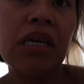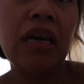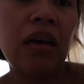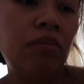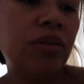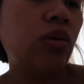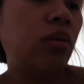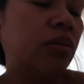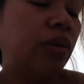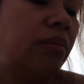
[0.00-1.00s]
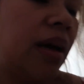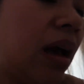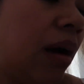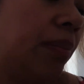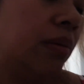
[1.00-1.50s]
I have salt with my
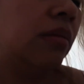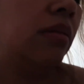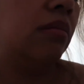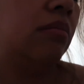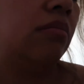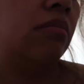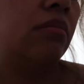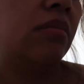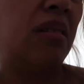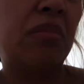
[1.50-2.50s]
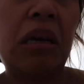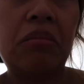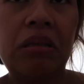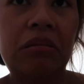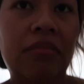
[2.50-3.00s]
apple.
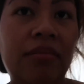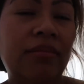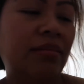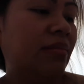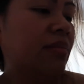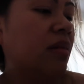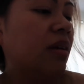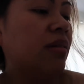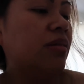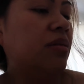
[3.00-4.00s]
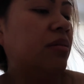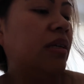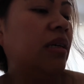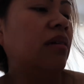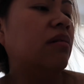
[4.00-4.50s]
Sometimes. So
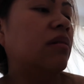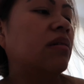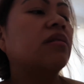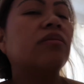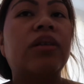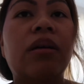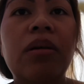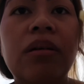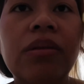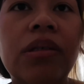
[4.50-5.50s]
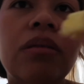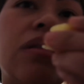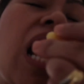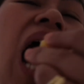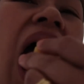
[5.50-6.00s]
yes, with a bit of salt.